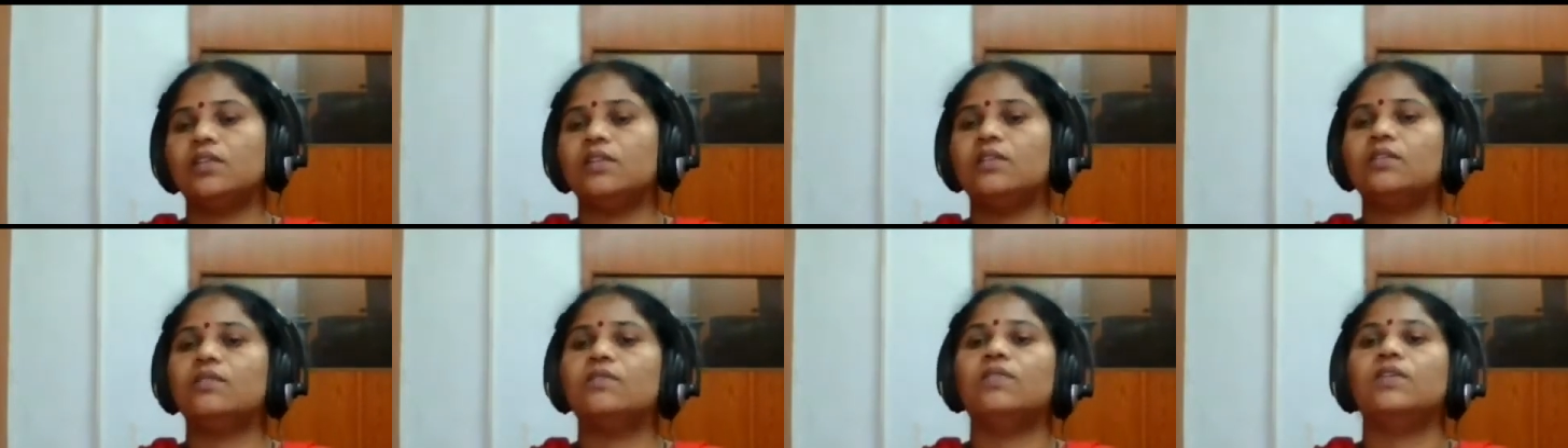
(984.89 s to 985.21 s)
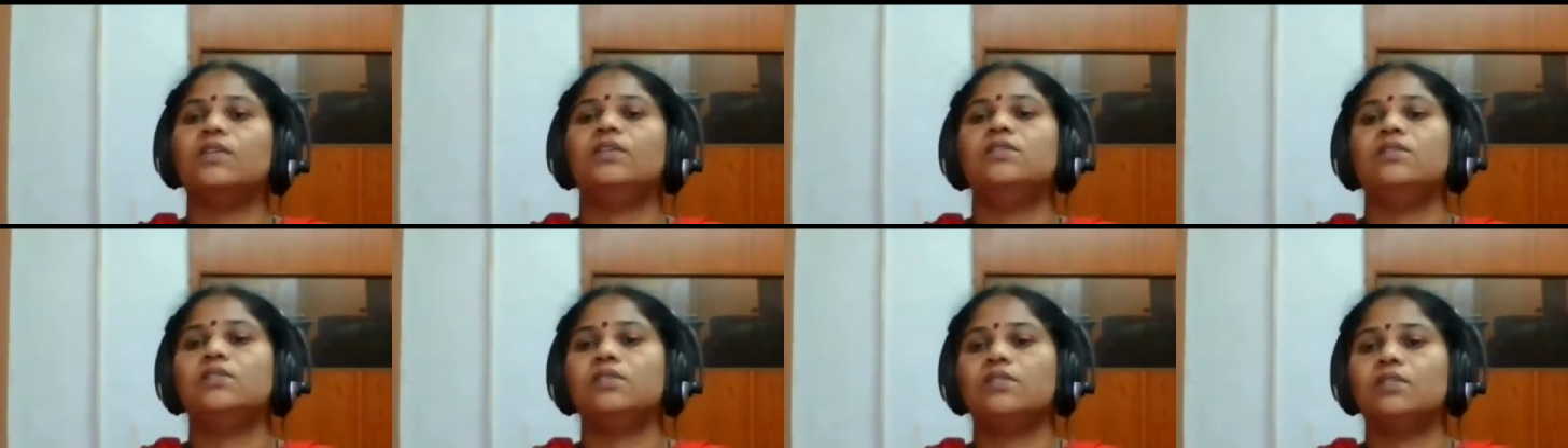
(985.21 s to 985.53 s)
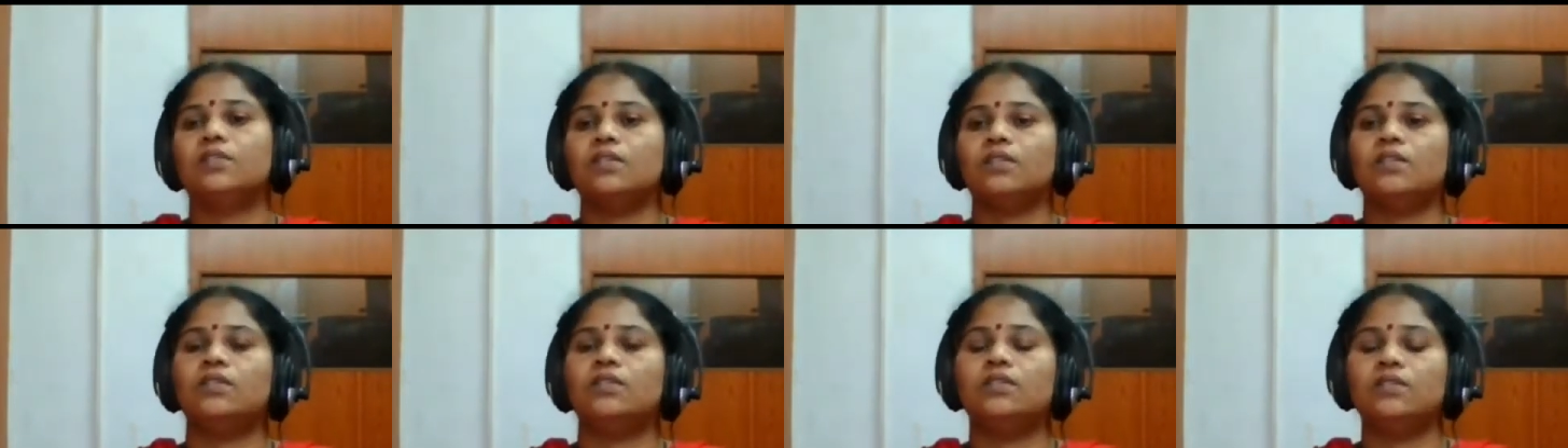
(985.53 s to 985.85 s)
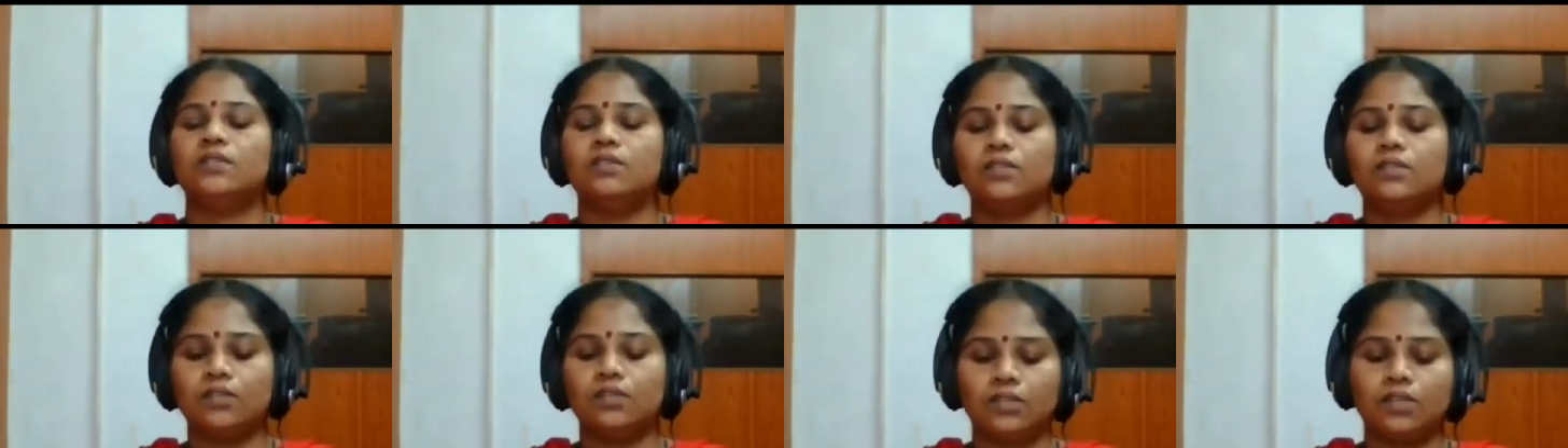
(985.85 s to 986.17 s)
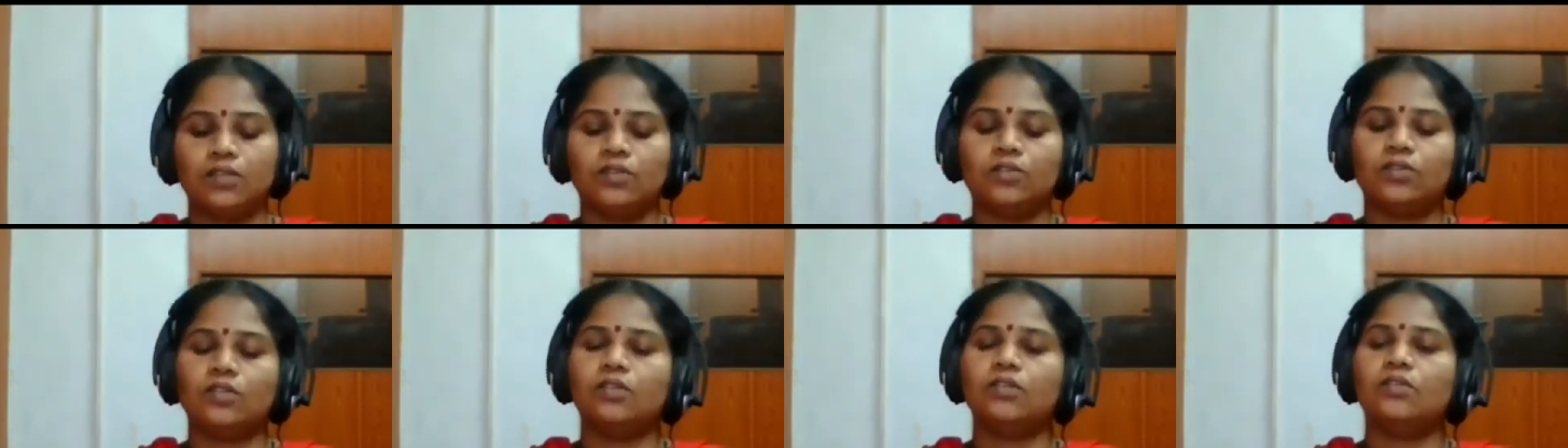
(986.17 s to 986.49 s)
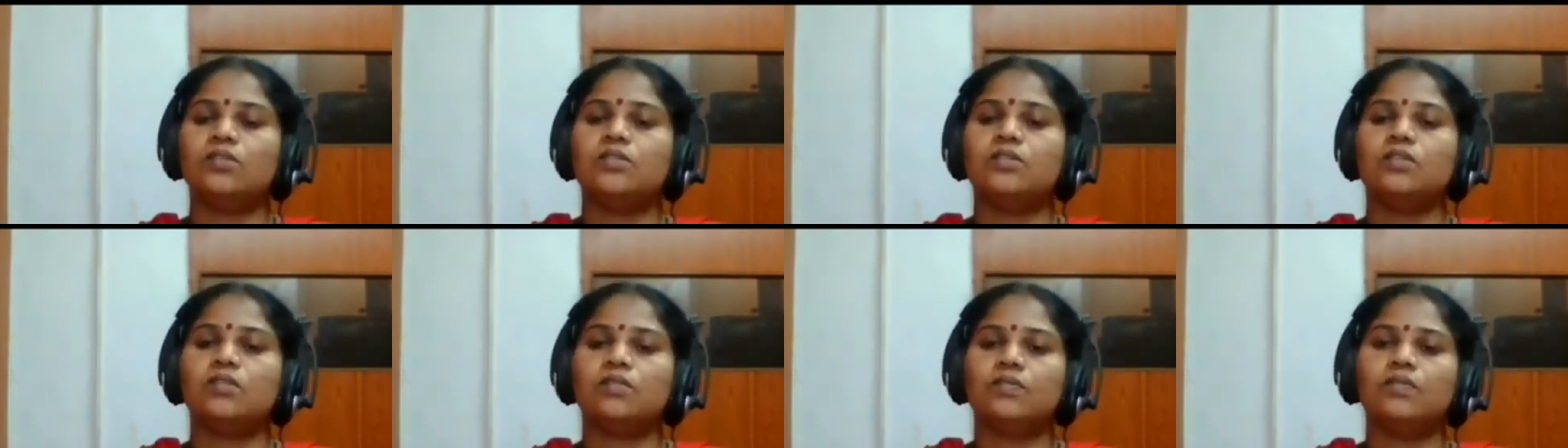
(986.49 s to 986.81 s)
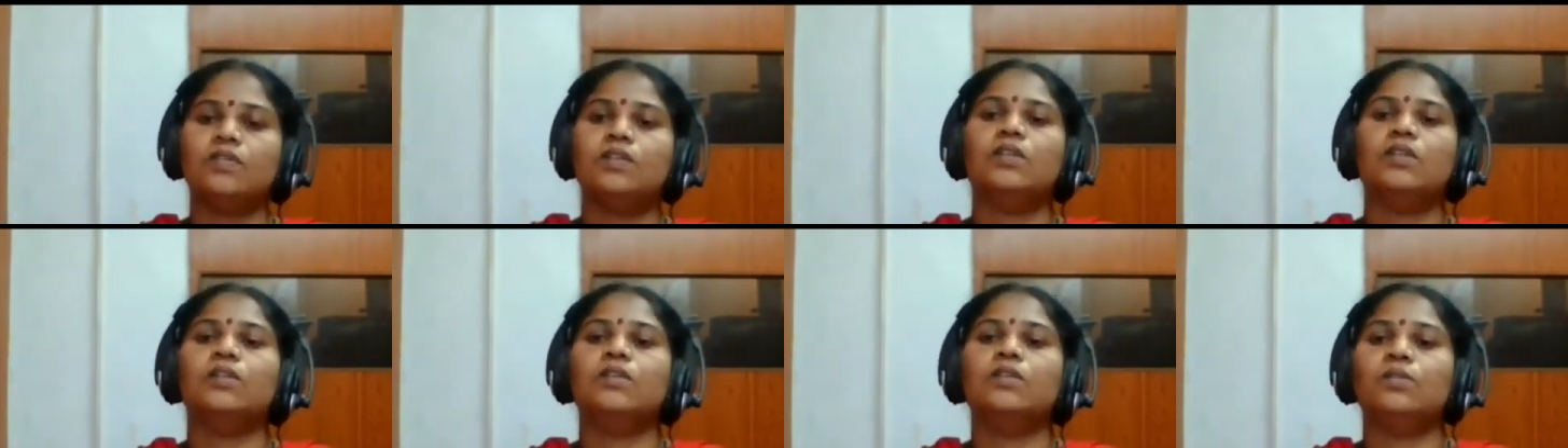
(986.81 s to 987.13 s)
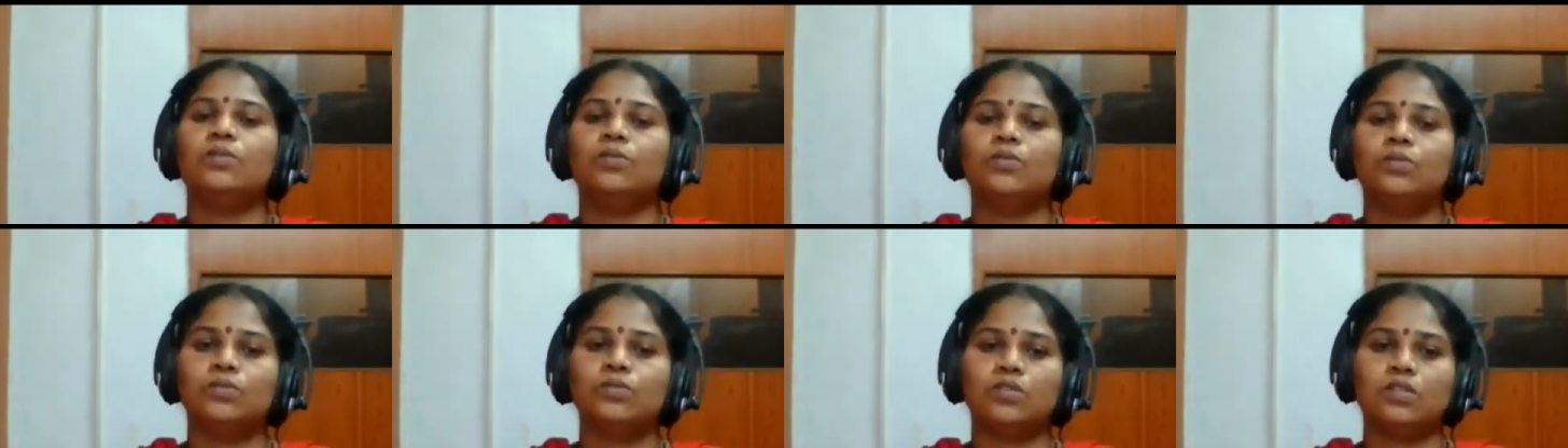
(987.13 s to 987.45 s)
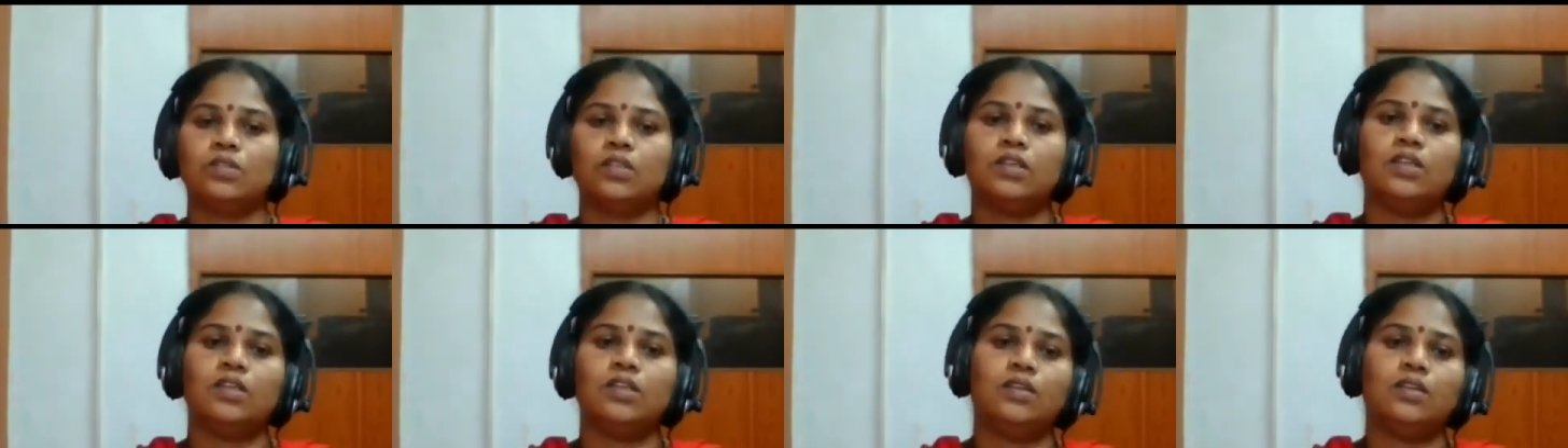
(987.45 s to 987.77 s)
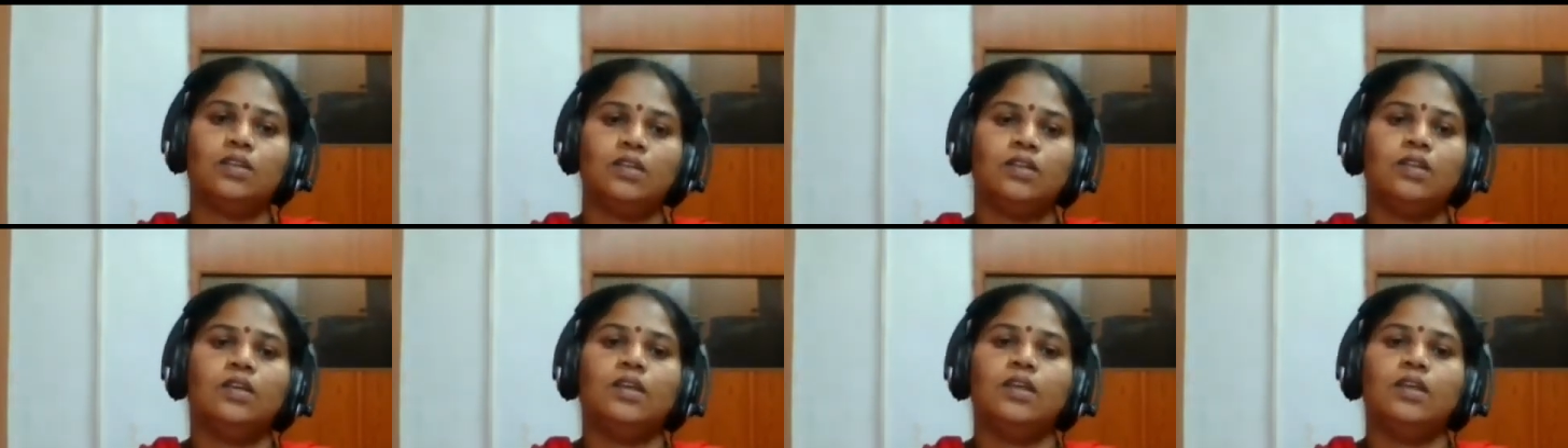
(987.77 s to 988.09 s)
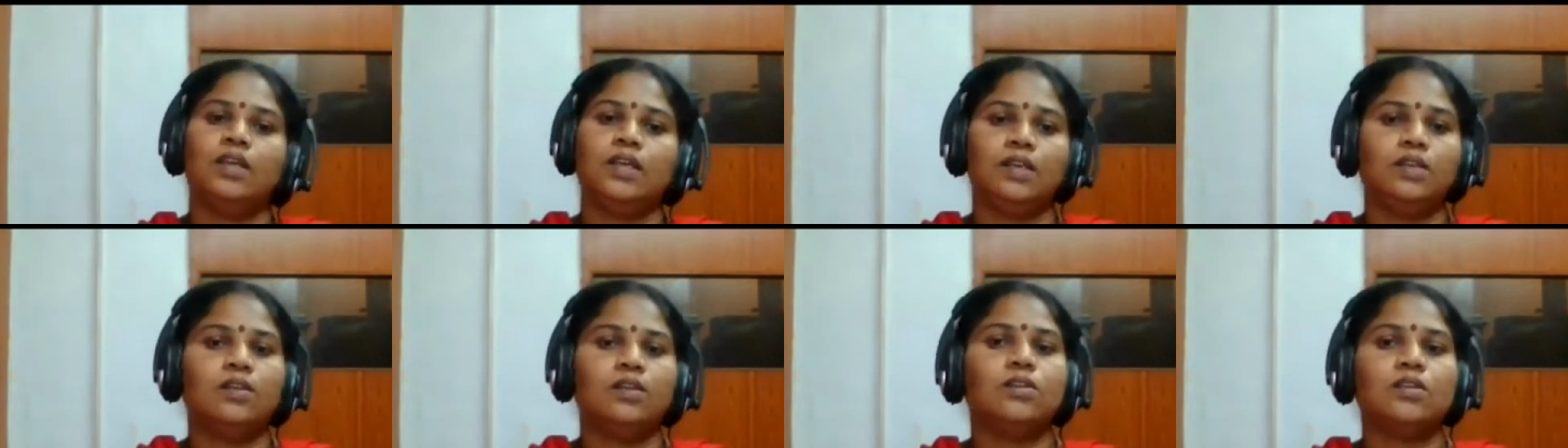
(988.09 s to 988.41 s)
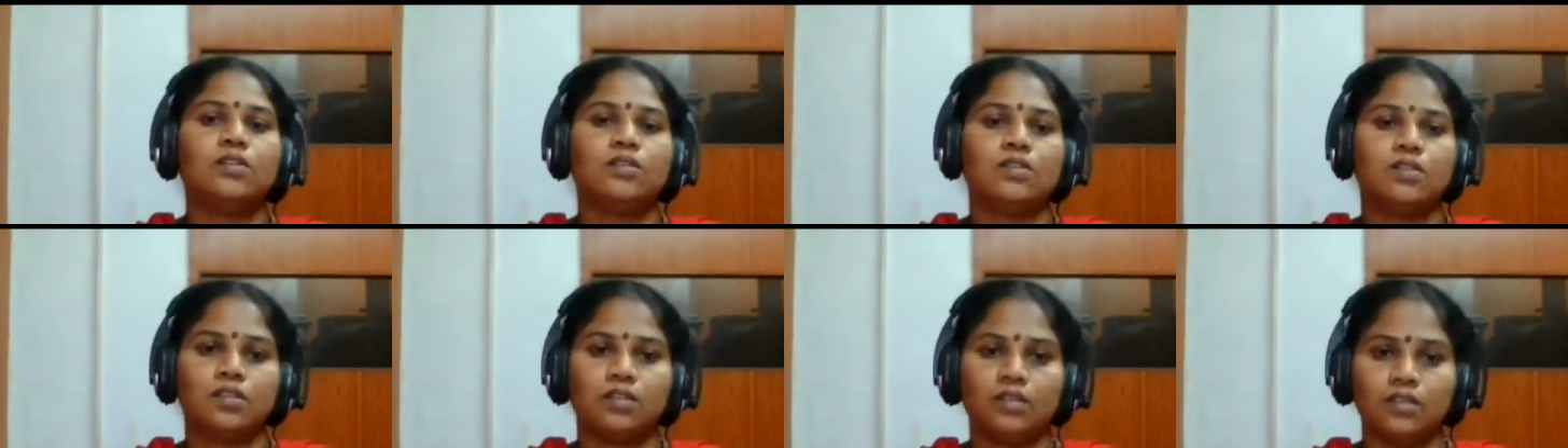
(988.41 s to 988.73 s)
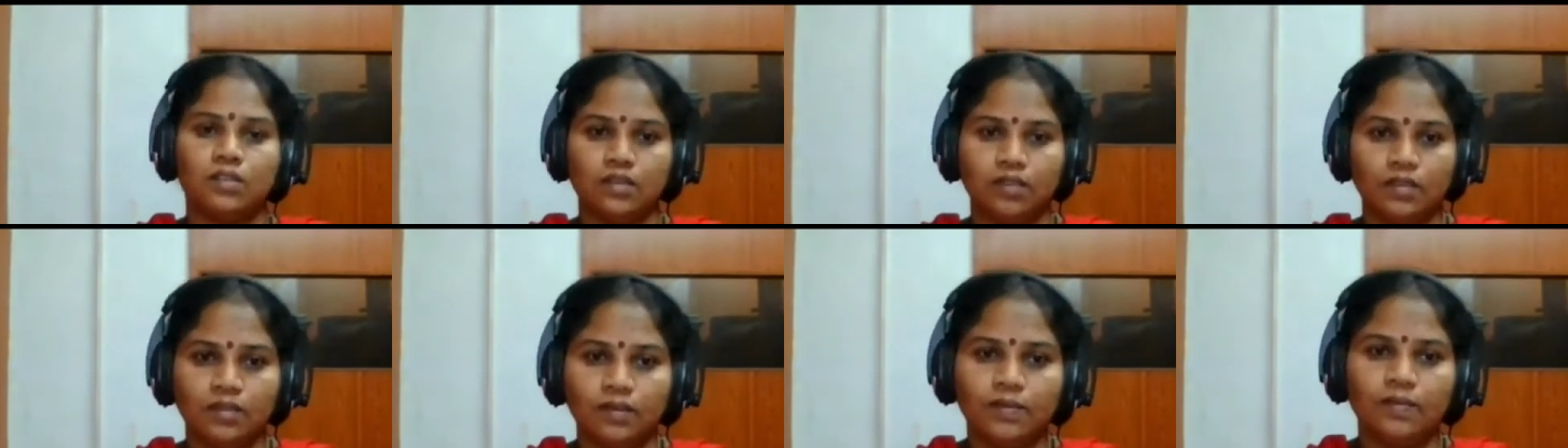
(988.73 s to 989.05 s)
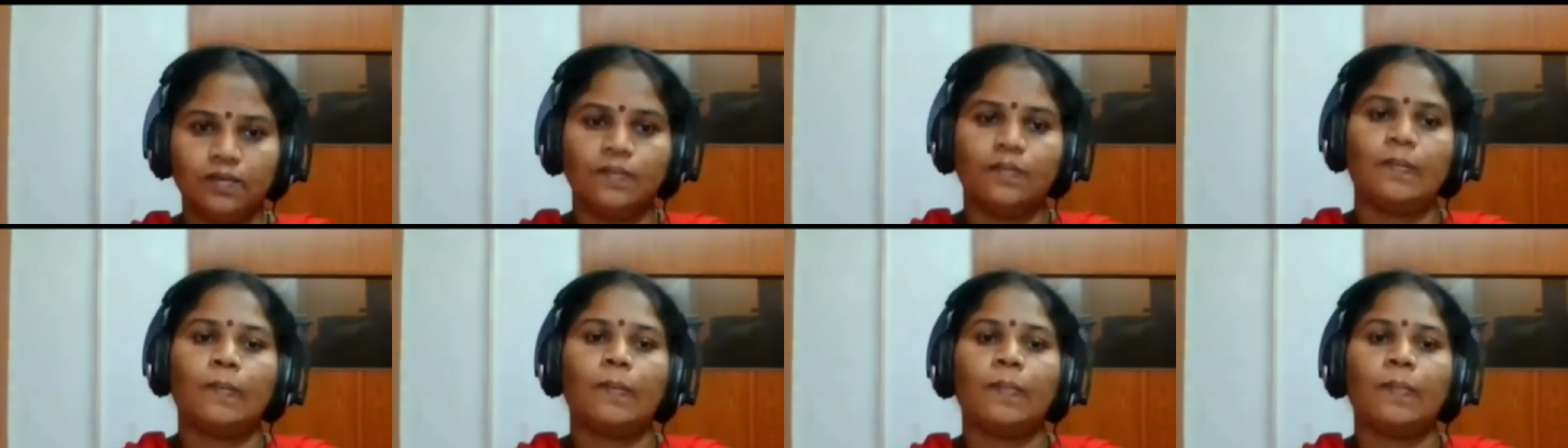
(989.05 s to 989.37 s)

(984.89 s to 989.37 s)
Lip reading: Otherwise, the audience will lose their interest in the